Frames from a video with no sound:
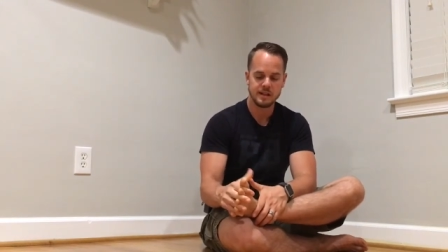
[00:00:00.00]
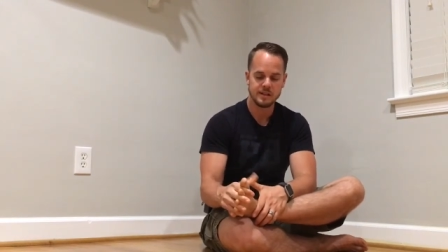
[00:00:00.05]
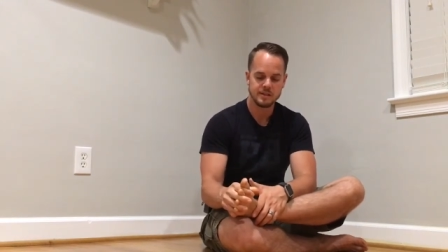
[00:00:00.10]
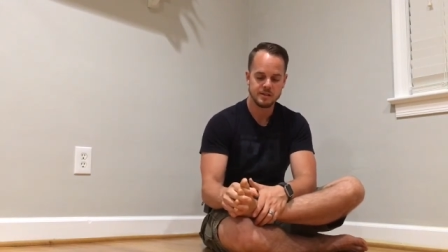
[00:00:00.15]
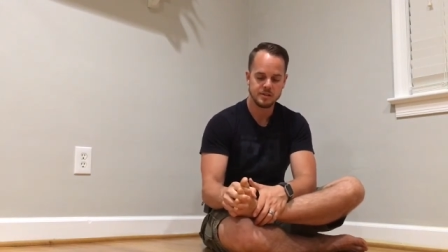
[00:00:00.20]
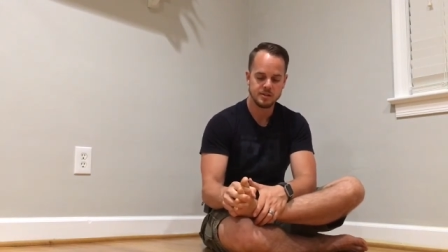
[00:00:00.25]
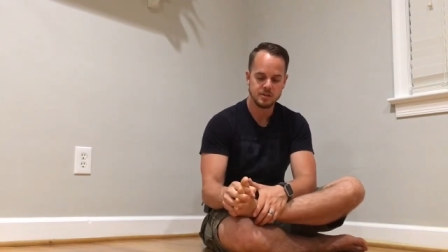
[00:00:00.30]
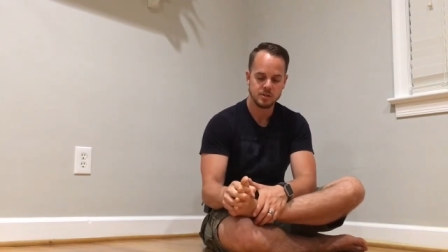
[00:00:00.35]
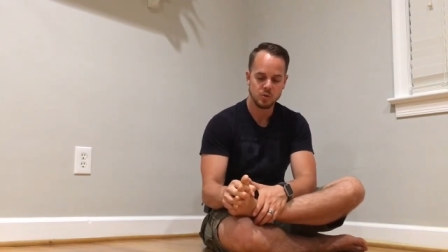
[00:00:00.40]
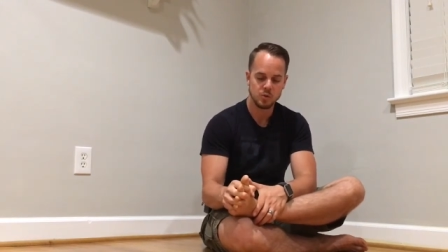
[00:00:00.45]
and
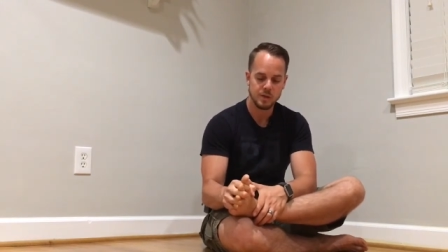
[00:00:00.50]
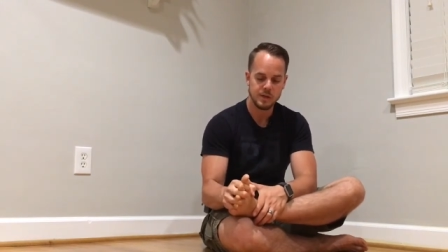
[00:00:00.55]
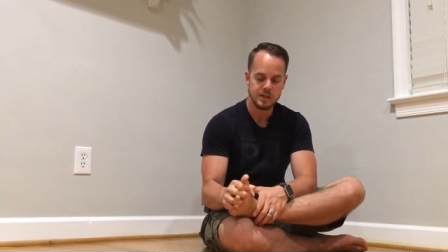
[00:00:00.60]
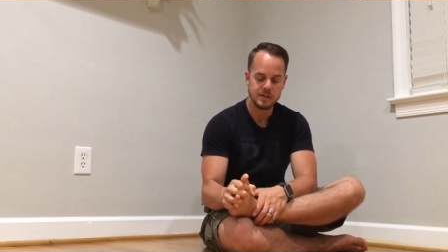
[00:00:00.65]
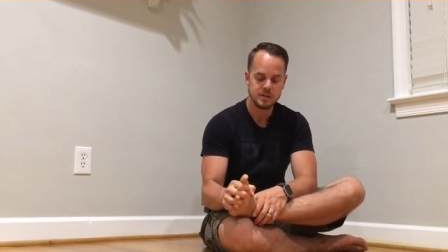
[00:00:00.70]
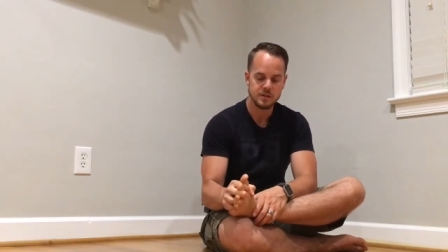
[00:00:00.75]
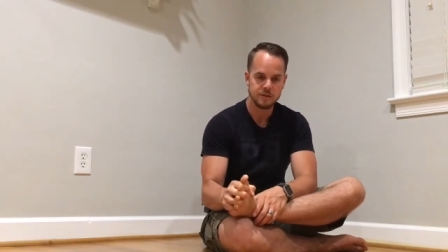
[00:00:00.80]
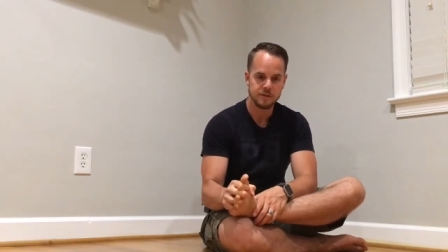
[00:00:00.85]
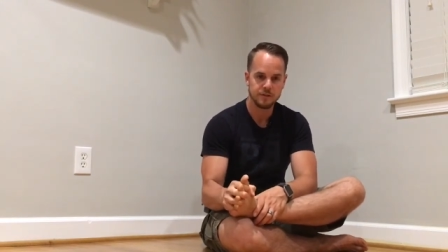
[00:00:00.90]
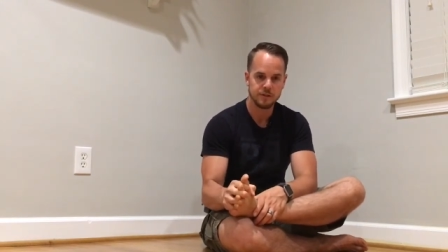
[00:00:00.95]

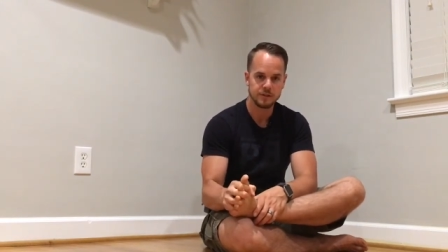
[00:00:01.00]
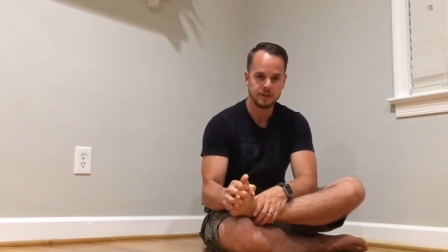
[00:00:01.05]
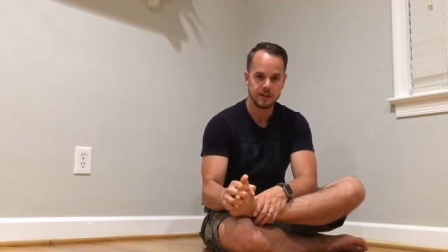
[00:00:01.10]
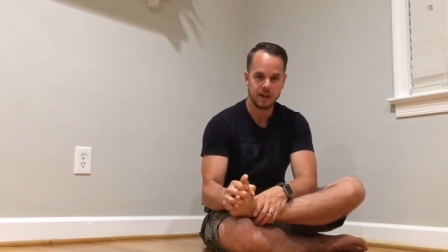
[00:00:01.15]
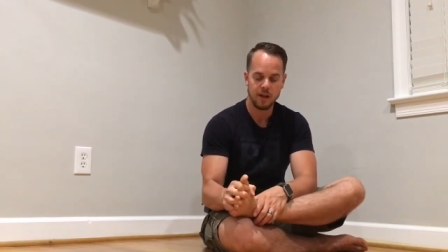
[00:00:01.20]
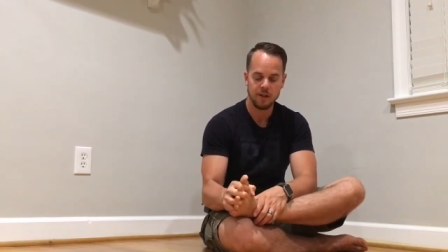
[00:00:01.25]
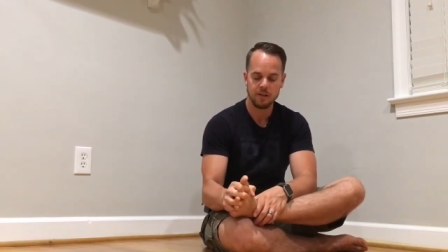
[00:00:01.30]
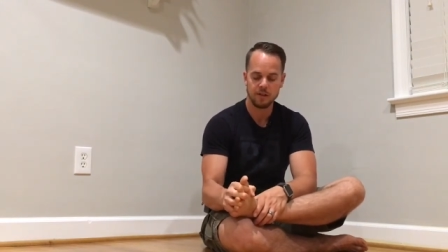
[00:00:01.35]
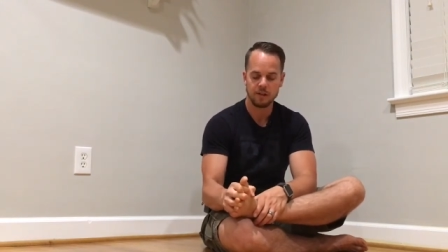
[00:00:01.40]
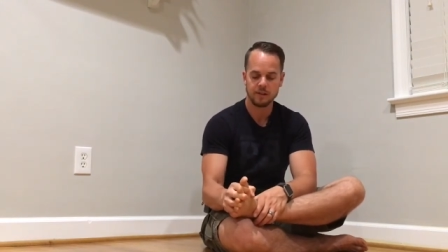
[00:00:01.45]
squeeze your foot
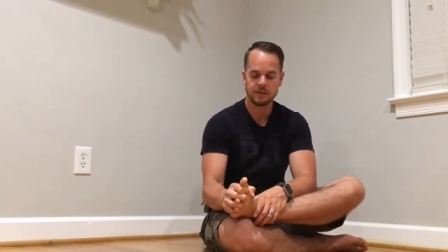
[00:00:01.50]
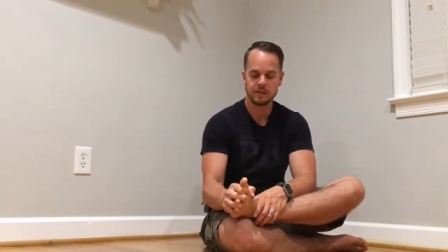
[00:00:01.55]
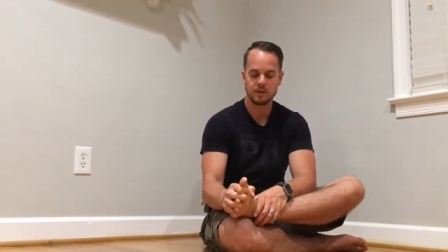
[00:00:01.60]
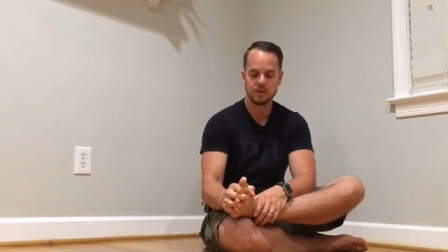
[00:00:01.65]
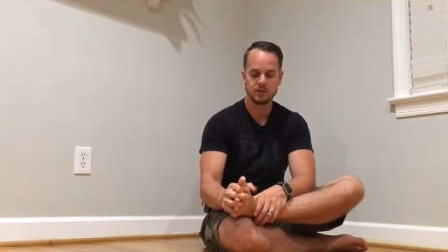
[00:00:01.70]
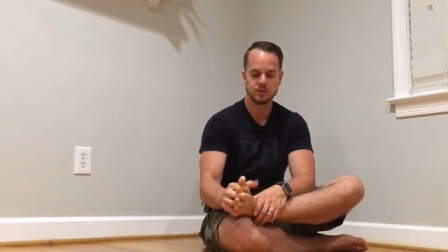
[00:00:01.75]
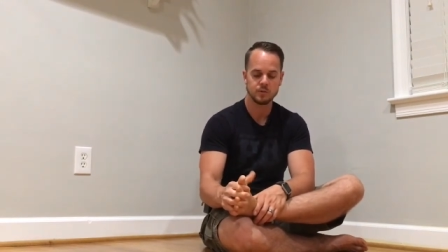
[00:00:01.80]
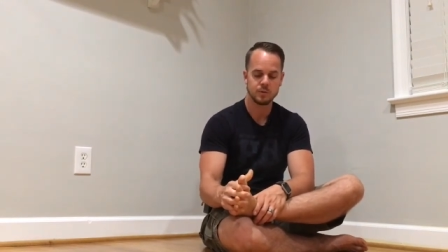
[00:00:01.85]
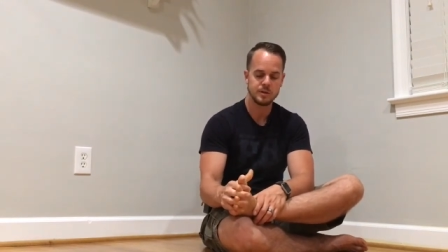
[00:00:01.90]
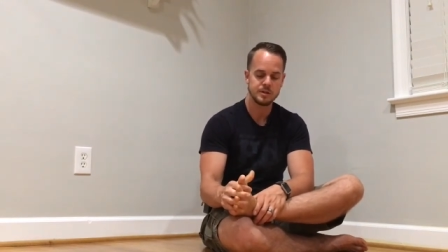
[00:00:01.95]
together like the,
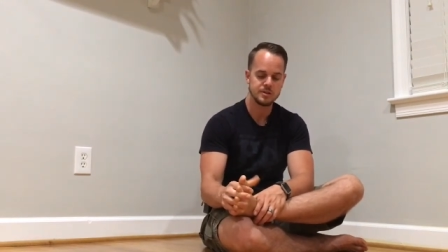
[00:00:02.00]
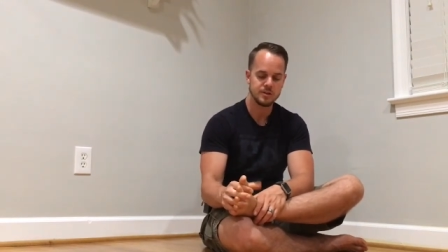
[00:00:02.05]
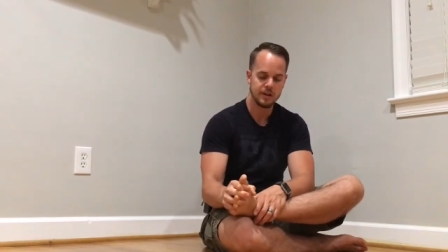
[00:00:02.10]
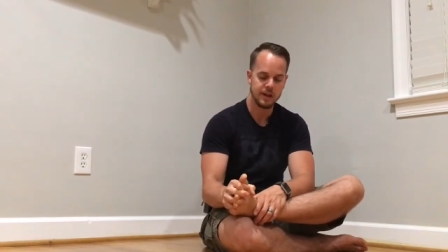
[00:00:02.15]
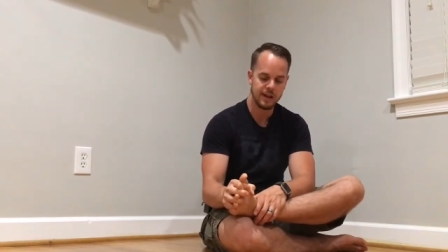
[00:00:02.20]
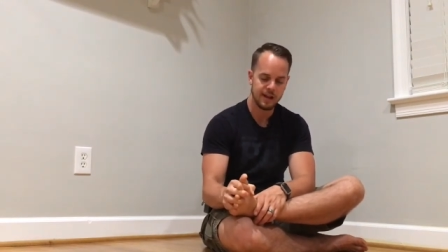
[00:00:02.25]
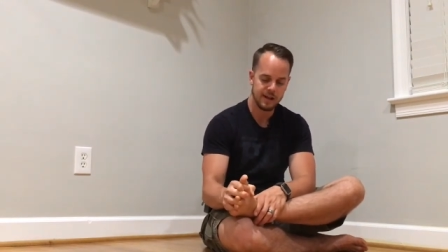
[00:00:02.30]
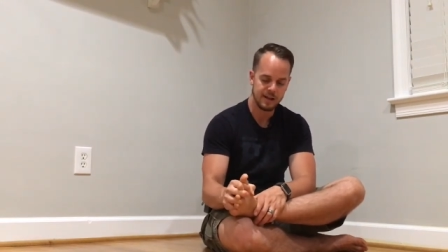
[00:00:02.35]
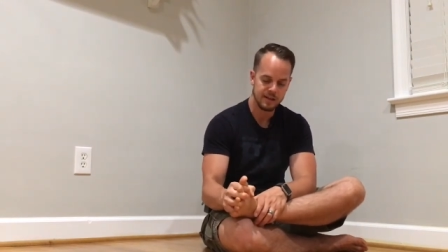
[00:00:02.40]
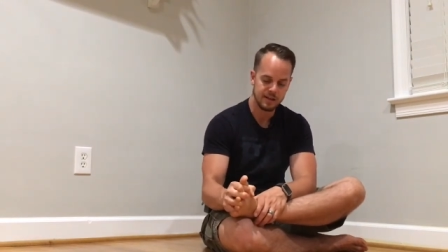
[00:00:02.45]
or squeeze your
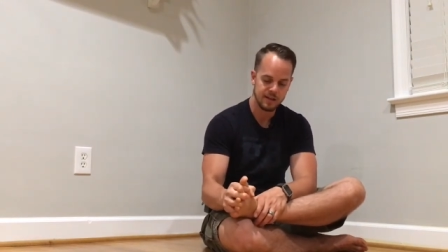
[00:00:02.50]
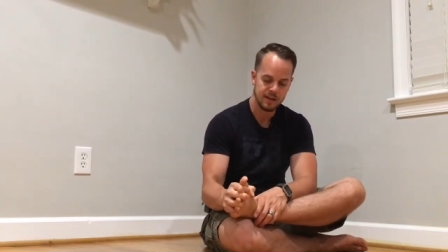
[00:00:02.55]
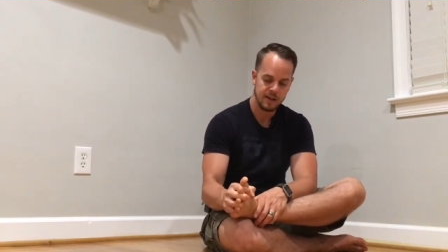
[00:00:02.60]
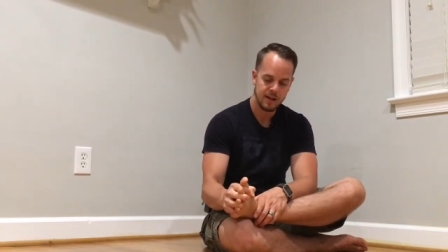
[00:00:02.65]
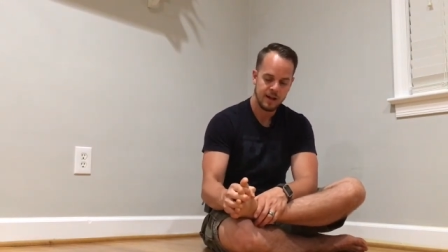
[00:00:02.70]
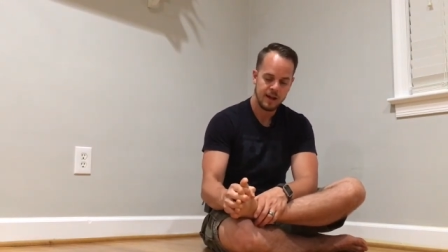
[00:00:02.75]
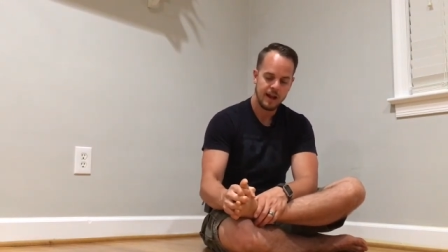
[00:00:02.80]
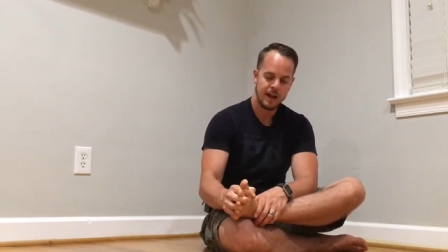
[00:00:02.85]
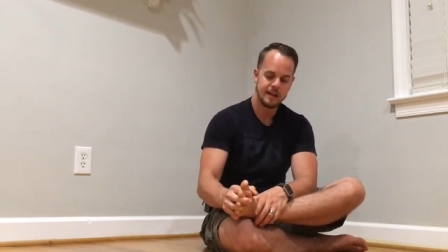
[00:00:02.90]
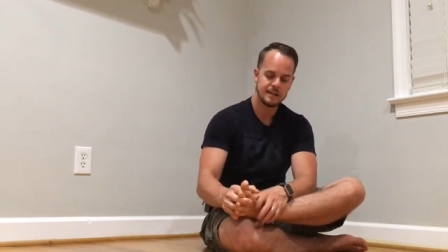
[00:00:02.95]
hand
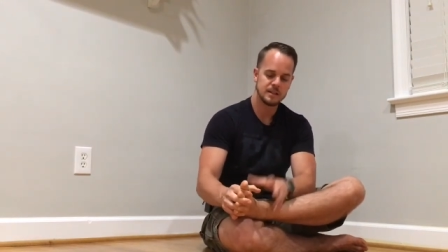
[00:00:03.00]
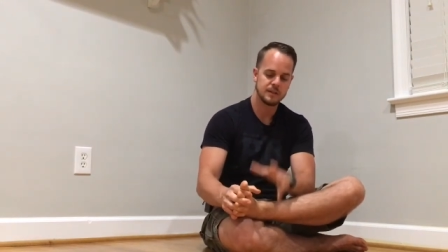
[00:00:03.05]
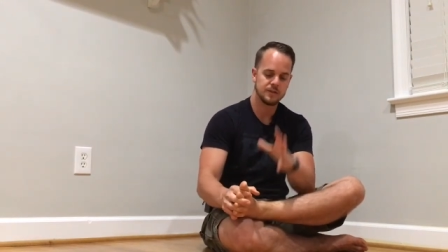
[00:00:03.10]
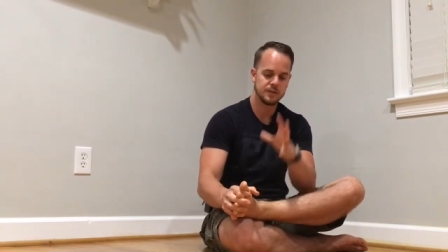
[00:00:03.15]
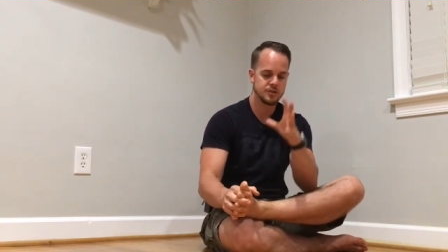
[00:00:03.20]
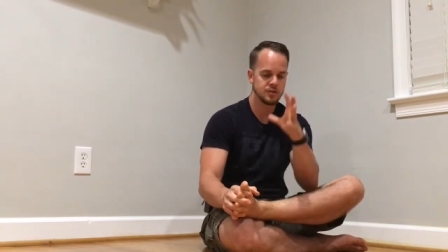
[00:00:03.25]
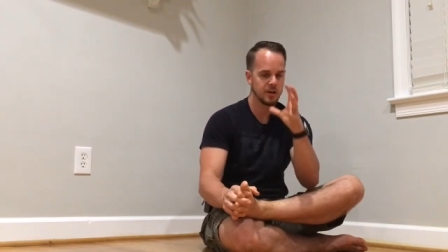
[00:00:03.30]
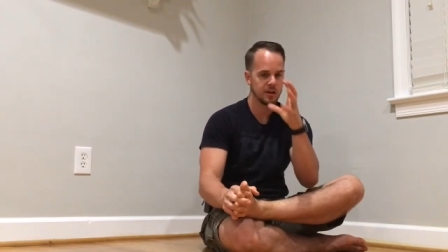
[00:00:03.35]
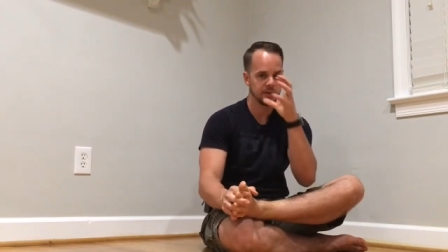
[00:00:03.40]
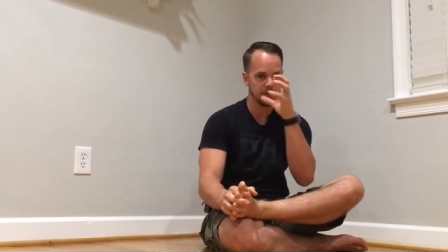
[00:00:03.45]
as if you're
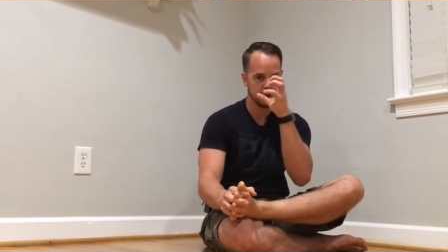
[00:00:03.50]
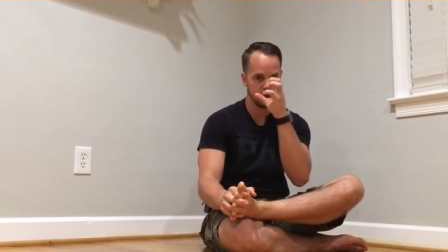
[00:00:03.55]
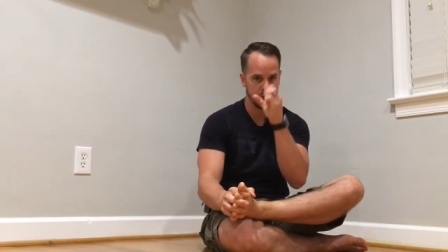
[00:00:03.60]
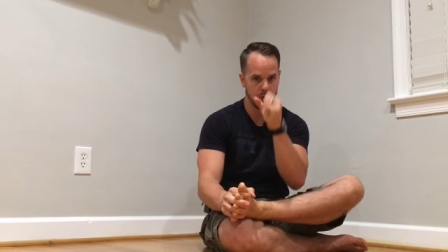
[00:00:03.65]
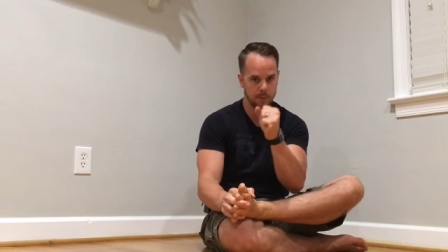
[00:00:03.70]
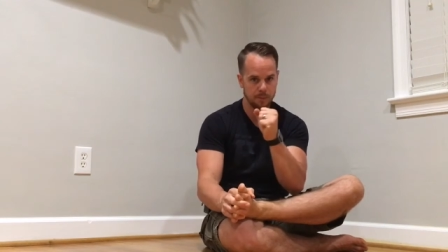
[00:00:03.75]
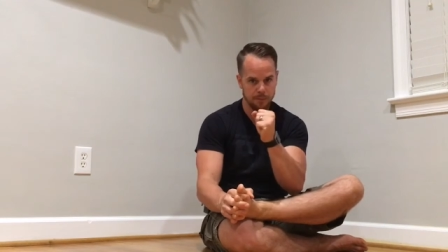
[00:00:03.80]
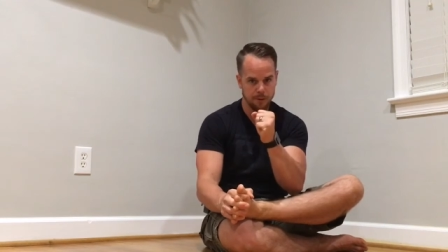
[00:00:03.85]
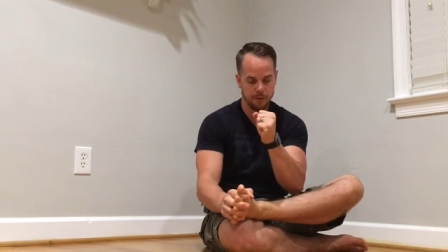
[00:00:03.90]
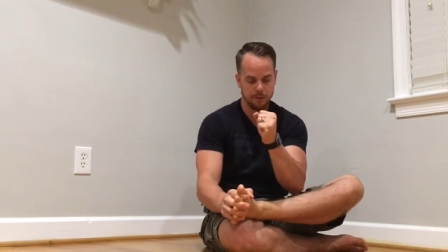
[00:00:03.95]
trying to
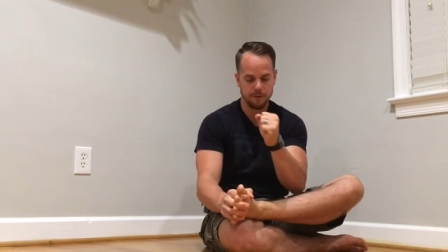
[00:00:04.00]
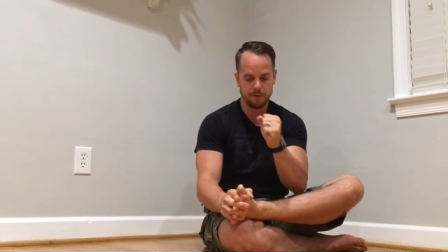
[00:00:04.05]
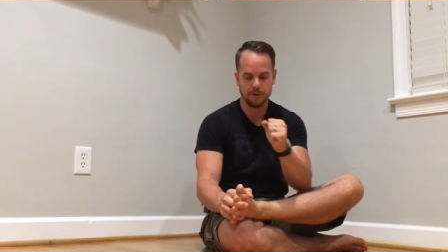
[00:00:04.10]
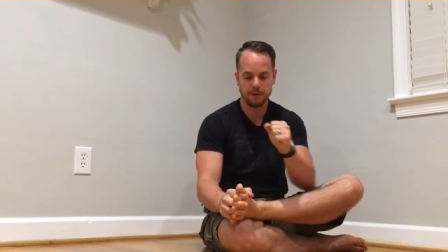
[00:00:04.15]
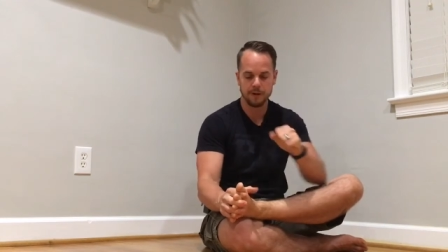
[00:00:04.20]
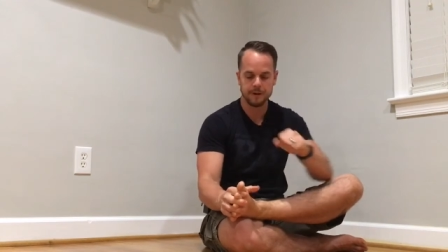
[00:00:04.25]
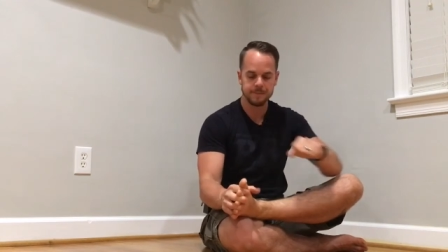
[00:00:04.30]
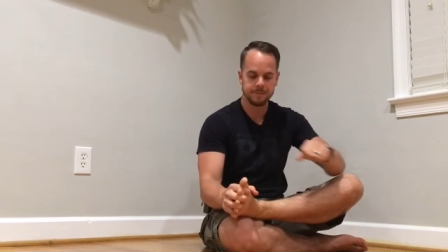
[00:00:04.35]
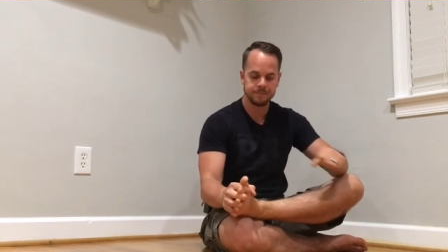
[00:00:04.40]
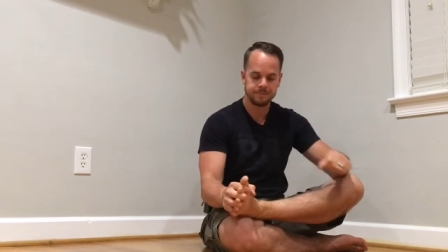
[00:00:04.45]
grip your
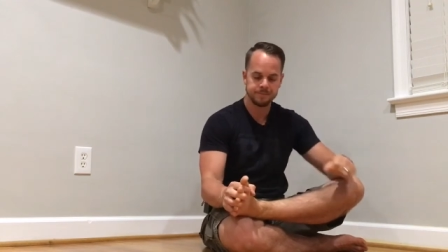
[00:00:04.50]
foot